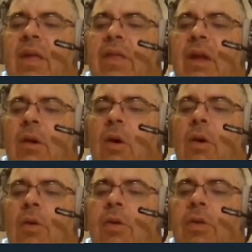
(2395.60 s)
Then
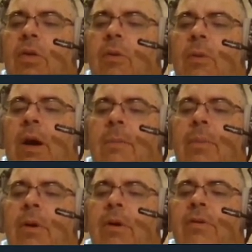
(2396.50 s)
all the
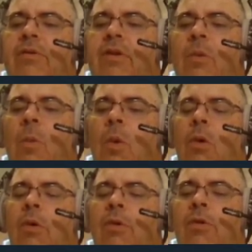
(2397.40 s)
ramparts and
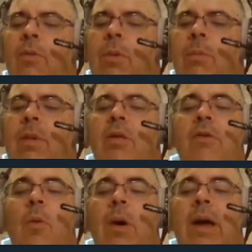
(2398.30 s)
walls would
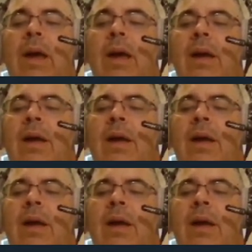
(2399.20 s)
melt away,